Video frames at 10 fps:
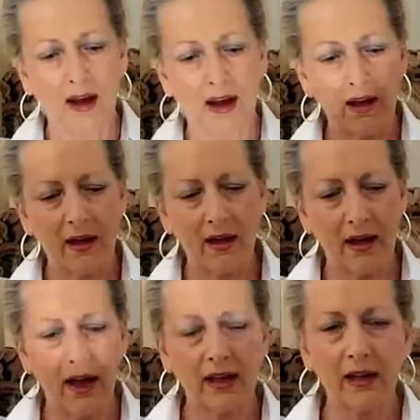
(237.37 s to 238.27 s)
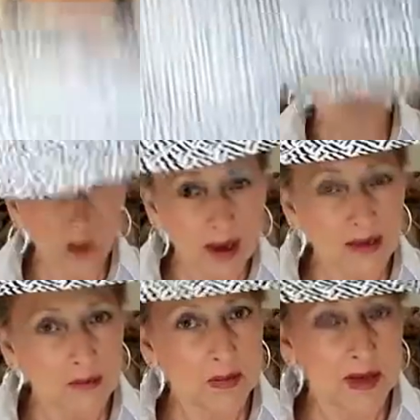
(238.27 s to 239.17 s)
I like the
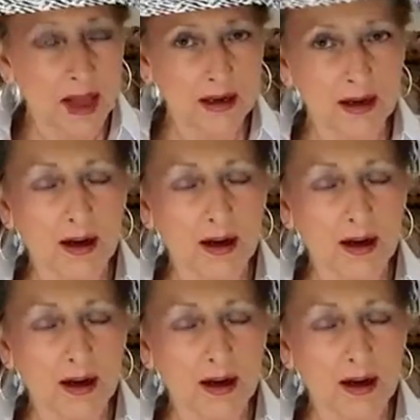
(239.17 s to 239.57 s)
white and black